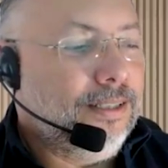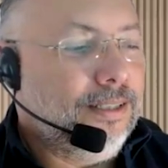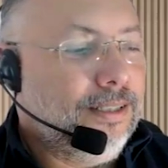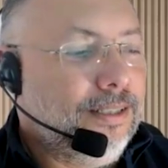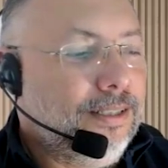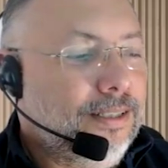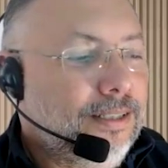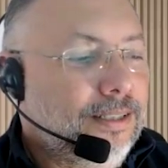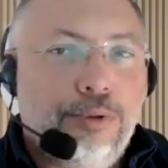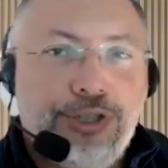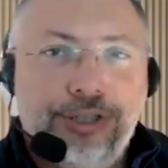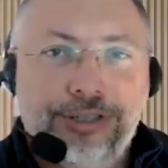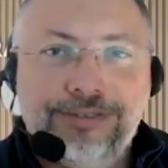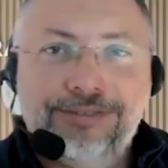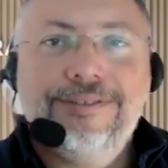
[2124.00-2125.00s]

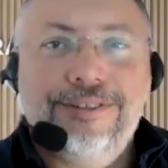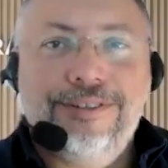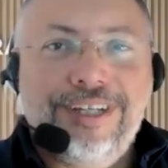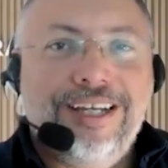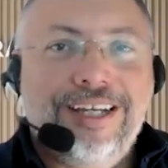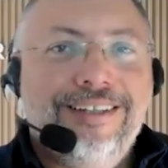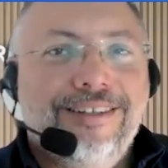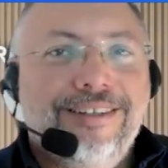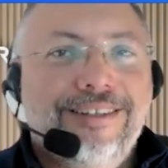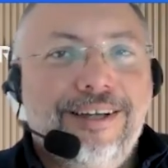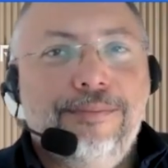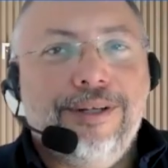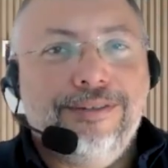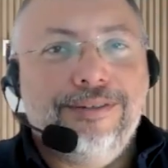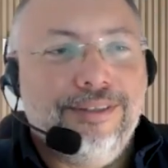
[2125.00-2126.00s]
distribution, okay,
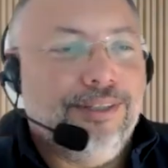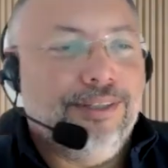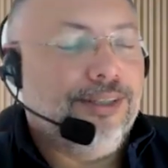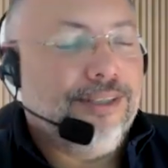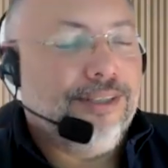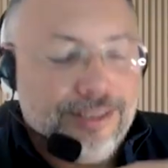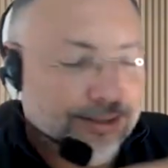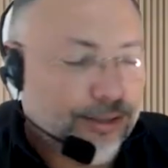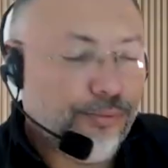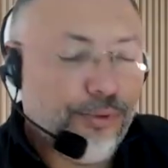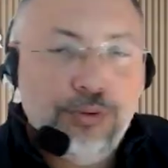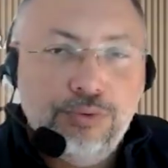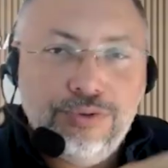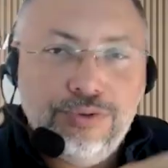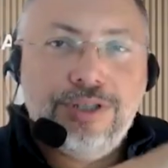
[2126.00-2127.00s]
about the
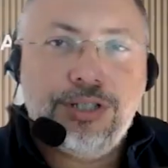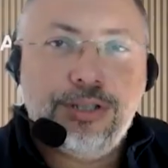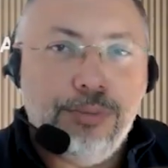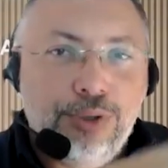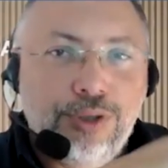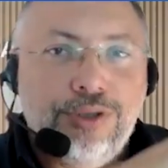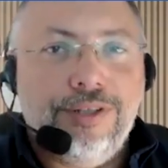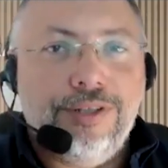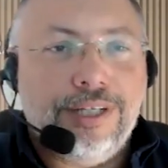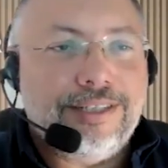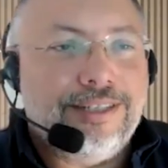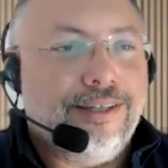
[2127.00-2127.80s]
rooms distribution.